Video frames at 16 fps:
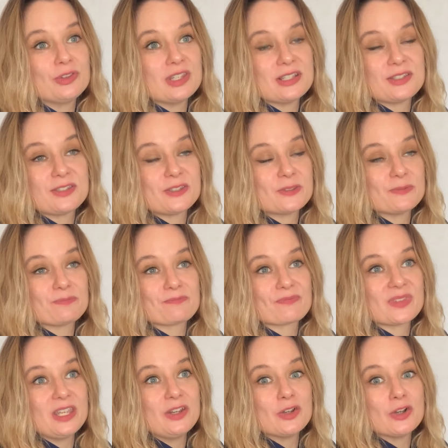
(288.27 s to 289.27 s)
this
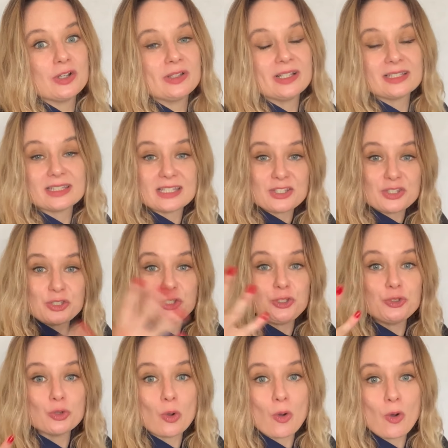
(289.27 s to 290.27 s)
you know, like this
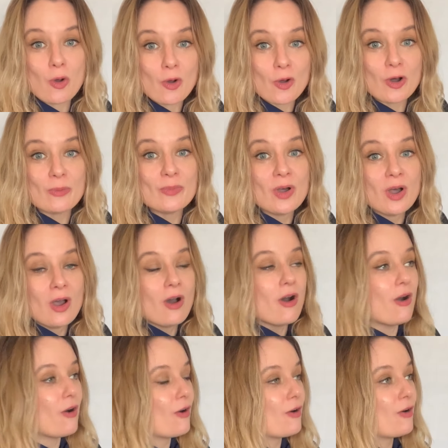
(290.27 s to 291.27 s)
storm
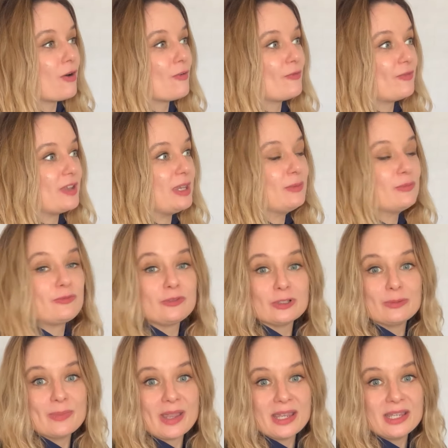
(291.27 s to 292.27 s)
of
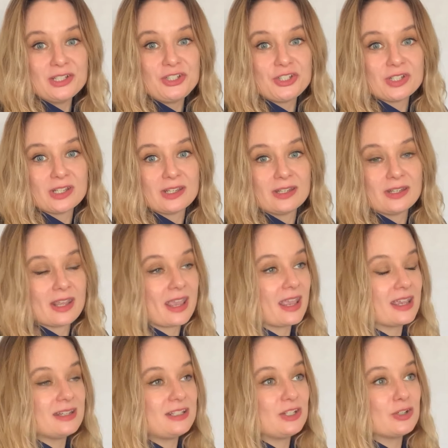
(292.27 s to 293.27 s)
inflammation
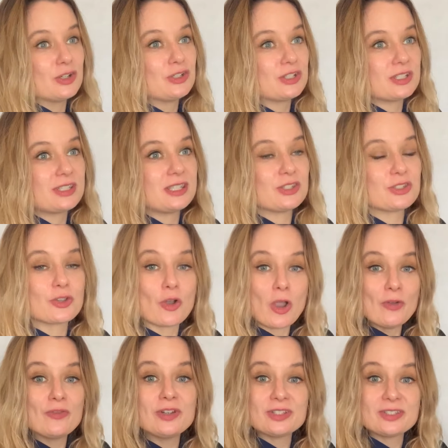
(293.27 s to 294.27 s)
and, you know, just this
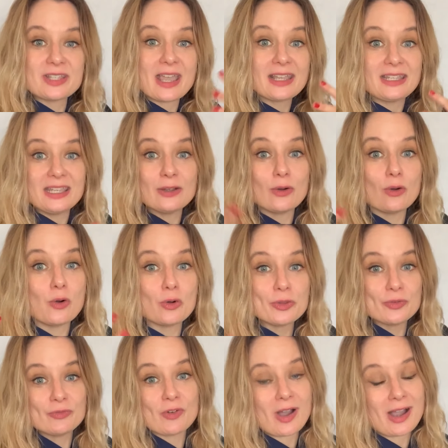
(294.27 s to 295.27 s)
COVID attacking all
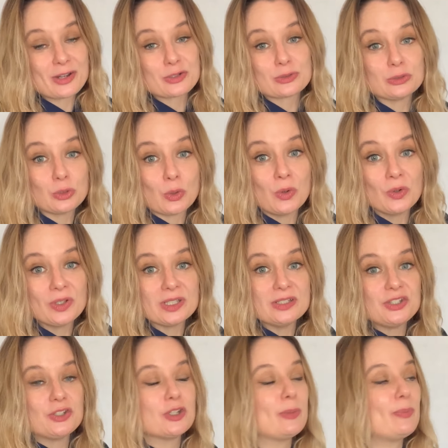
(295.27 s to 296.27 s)
the vital
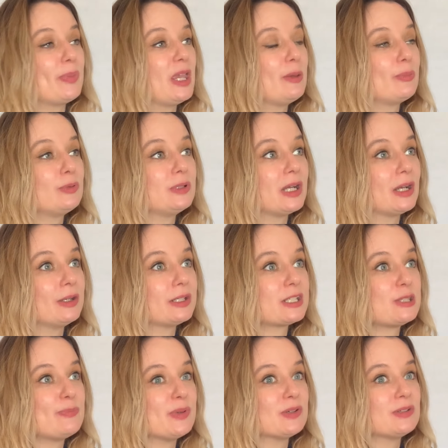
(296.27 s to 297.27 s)
organs. You know, people are
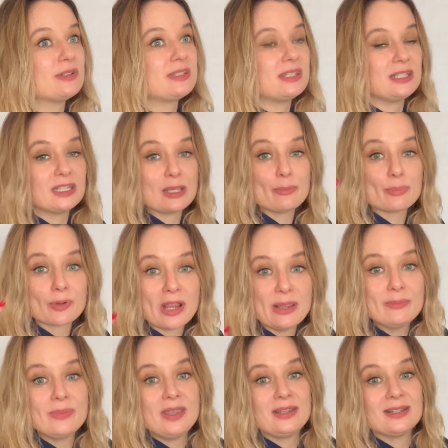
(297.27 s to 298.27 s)
experiencing their
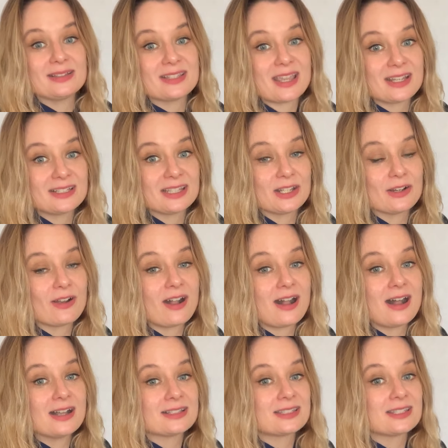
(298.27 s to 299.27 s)
brain being attacked, their
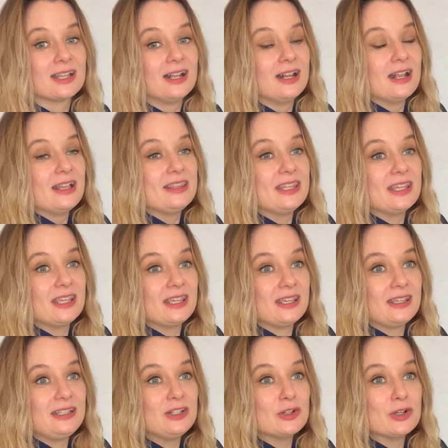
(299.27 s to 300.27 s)
heart,
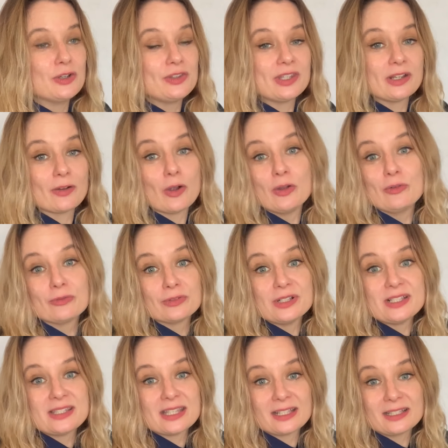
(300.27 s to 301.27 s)
their, you know, their
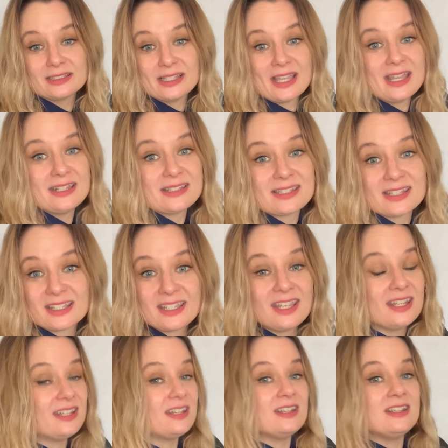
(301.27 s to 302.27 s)
ovaries, their glands, their
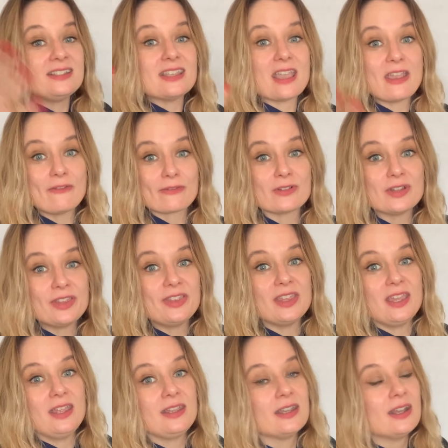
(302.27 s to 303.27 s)
kidneys,
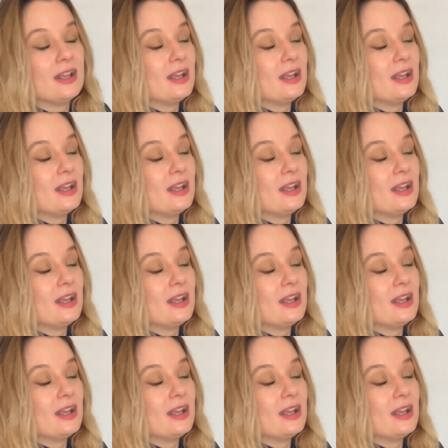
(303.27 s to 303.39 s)
everything.